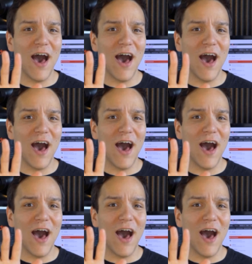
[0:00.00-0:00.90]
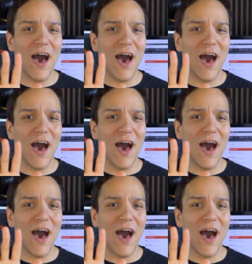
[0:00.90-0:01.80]

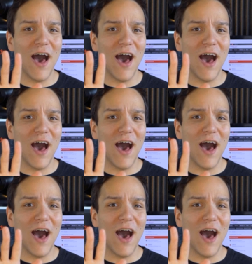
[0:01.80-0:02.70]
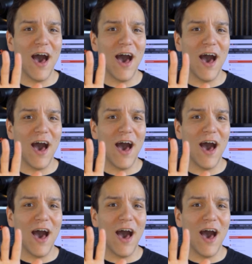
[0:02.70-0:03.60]

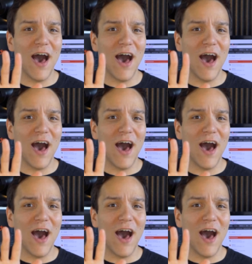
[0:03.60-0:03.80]
(no one is talking)